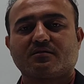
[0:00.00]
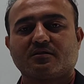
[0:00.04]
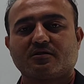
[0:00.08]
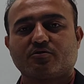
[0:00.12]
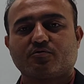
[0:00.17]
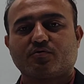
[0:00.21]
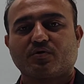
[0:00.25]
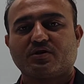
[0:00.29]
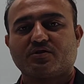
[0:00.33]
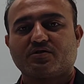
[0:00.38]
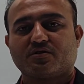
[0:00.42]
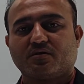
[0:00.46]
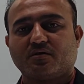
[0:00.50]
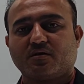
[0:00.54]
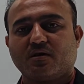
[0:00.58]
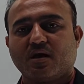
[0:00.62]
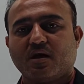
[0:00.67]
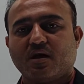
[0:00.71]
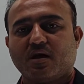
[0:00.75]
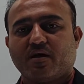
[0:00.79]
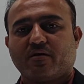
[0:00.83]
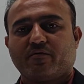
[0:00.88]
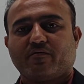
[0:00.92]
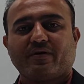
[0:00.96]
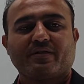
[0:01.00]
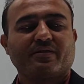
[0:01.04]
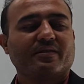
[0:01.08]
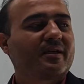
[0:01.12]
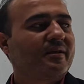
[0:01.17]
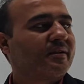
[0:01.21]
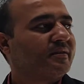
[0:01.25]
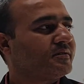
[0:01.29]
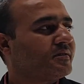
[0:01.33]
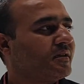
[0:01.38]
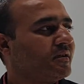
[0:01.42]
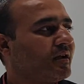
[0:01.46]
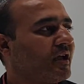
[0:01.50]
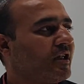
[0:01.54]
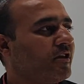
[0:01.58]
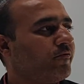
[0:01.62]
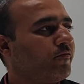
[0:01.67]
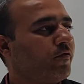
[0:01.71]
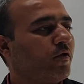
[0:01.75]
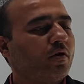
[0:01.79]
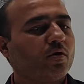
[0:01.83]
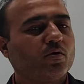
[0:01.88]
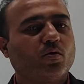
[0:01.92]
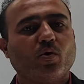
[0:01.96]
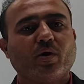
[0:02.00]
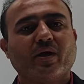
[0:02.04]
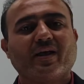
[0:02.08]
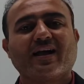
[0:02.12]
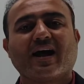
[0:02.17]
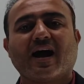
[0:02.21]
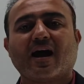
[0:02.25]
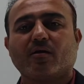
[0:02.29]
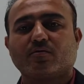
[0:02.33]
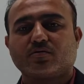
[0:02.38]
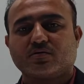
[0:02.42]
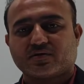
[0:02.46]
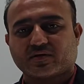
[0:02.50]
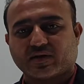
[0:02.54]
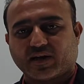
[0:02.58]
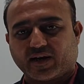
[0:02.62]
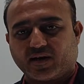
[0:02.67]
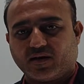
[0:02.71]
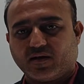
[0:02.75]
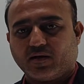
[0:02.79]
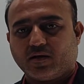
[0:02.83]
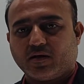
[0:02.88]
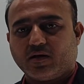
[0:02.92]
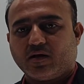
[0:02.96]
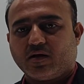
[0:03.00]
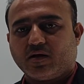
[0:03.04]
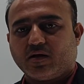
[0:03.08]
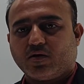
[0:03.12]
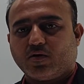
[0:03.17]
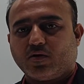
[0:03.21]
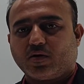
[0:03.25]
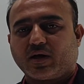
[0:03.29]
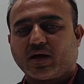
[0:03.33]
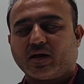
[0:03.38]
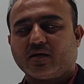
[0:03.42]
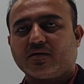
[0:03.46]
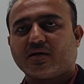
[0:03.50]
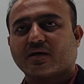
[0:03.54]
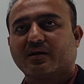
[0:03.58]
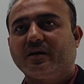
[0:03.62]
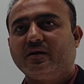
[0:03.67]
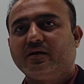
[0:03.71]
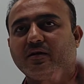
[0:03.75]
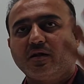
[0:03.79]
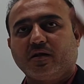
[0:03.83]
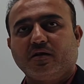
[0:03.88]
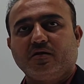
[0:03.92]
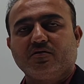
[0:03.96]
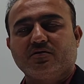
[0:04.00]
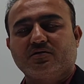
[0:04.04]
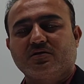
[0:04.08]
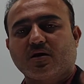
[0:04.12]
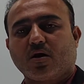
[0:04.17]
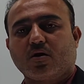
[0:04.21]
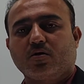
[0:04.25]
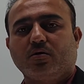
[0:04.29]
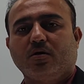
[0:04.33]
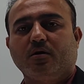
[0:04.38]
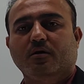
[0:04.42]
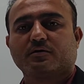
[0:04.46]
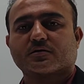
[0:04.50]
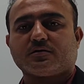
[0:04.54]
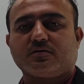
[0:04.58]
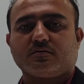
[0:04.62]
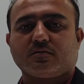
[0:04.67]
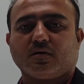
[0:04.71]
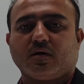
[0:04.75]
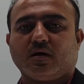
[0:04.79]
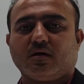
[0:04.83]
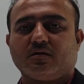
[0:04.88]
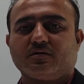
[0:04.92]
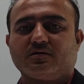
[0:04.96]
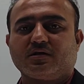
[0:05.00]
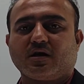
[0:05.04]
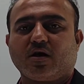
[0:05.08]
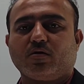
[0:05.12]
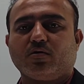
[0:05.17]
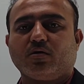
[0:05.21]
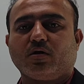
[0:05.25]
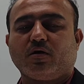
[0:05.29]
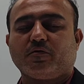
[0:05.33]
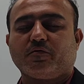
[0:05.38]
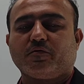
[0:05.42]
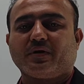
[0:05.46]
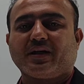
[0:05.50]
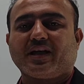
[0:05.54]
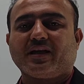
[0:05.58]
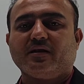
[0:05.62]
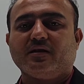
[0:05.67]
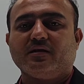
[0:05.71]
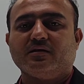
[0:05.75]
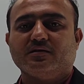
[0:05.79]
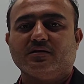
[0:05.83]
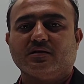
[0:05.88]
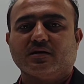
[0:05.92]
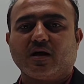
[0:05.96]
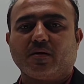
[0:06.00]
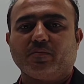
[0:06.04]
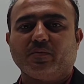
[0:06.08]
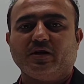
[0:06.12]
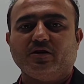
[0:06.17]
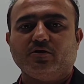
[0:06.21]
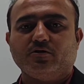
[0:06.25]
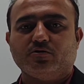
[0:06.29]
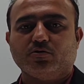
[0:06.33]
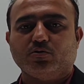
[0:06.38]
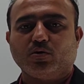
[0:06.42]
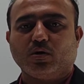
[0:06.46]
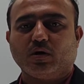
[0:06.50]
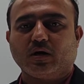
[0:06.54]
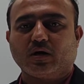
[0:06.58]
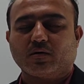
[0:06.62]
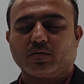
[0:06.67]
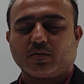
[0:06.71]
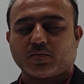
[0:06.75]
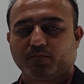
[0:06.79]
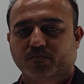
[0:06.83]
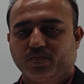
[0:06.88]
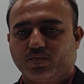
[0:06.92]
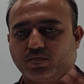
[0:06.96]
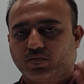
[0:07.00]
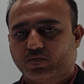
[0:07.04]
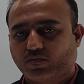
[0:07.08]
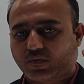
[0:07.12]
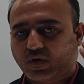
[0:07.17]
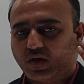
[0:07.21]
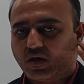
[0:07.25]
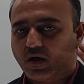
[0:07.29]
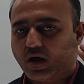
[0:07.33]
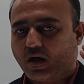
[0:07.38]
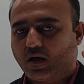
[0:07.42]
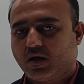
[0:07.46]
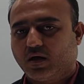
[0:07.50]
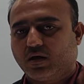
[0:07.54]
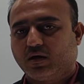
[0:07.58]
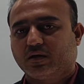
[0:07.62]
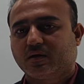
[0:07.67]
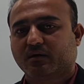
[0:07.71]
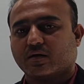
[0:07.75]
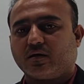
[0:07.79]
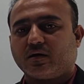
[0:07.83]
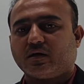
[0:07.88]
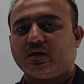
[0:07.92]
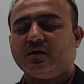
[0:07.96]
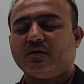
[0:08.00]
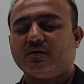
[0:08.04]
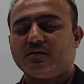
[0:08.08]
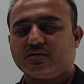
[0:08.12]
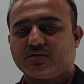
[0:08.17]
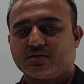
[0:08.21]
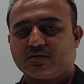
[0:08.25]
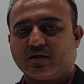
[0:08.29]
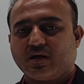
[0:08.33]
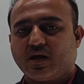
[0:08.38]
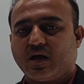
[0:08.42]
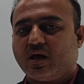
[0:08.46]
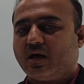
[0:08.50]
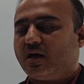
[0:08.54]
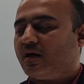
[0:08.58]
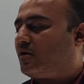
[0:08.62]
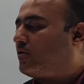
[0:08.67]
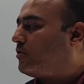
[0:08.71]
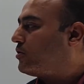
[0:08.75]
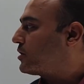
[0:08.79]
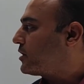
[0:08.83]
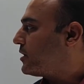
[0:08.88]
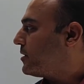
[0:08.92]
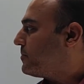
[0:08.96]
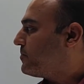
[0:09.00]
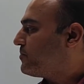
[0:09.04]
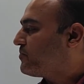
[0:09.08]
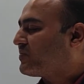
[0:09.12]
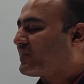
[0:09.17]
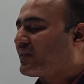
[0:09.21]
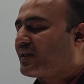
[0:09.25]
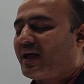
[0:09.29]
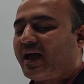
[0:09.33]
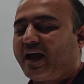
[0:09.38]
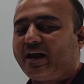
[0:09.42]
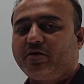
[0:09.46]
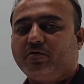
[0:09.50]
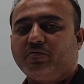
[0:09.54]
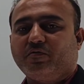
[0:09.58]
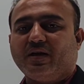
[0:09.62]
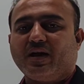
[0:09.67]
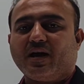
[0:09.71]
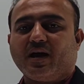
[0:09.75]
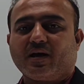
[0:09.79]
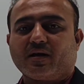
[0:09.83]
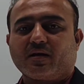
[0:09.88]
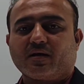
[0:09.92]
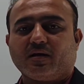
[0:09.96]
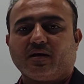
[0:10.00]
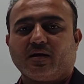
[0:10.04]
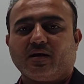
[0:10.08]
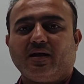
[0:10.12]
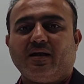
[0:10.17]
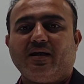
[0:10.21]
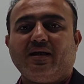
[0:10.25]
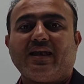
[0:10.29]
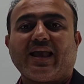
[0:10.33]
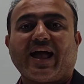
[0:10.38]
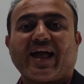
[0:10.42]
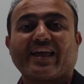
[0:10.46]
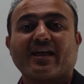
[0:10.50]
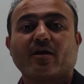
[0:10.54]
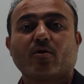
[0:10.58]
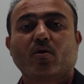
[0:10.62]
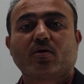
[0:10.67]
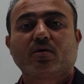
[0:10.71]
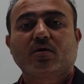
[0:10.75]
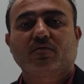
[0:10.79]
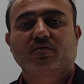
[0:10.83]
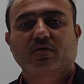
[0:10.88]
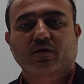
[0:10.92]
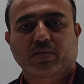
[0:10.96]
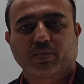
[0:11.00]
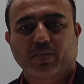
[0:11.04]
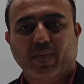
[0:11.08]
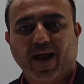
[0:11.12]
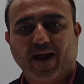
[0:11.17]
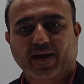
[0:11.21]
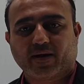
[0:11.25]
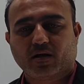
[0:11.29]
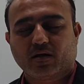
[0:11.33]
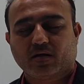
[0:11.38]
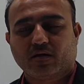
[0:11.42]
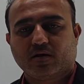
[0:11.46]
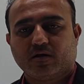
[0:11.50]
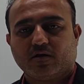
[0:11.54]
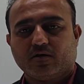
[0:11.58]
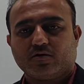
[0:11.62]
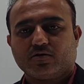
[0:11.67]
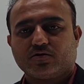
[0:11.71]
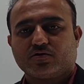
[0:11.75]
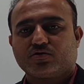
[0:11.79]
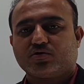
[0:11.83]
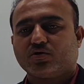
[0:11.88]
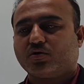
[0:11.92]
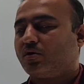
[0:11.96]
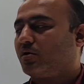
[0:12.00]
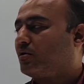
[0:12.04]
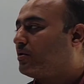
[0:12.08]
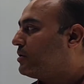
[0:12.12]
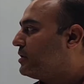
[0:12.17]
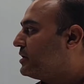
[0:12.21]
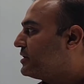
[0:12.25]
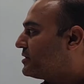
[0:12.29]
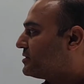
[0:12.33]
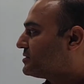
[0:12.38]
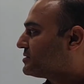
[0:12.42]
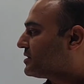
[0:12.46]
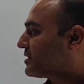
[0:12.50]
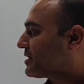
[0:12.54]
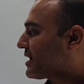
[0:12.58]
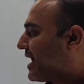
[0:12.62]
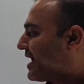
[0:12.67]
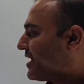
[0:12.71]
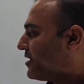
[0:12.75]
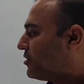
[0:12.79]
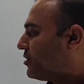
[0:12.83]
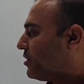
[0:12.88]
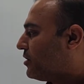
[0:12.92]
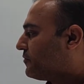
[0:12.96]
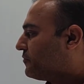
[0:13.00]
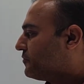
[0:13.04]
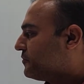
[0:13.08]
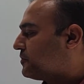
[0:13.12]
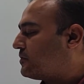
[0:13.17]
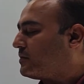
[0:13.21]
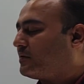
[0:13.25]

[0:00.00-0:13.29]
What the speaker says: situation when there is a rainfall going outside, okay, the continuous sound of rain is coming to our ears, okay, and we are lying on our bed. So it is a kind of